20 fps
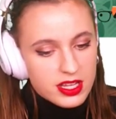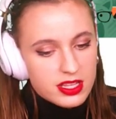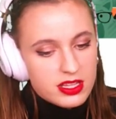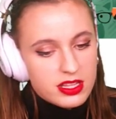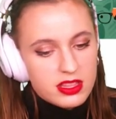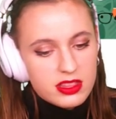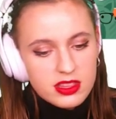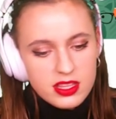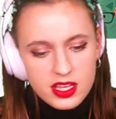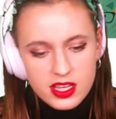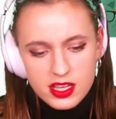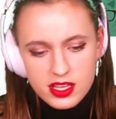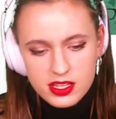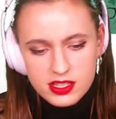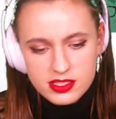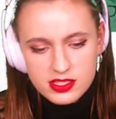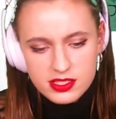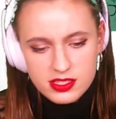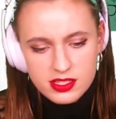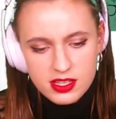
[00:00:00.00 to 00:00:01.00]
And then
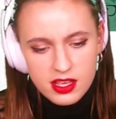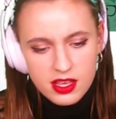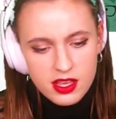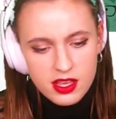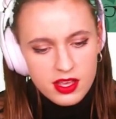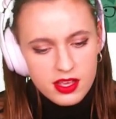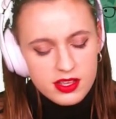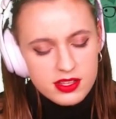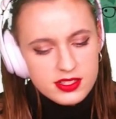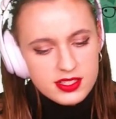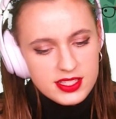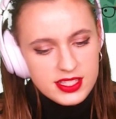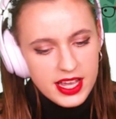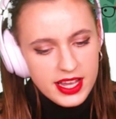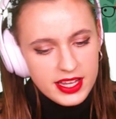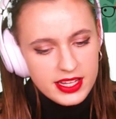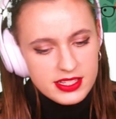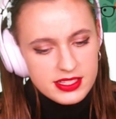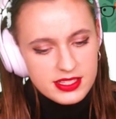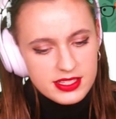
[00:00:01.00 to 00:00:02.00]
this
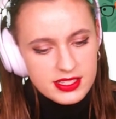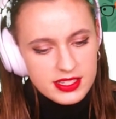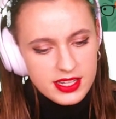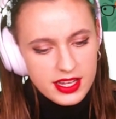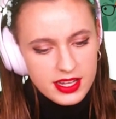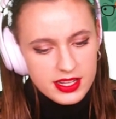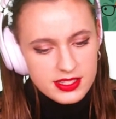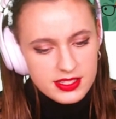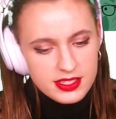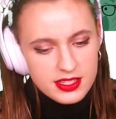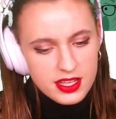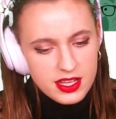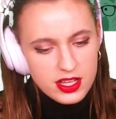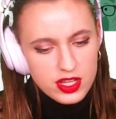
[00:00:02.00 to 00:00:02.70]
second stanza,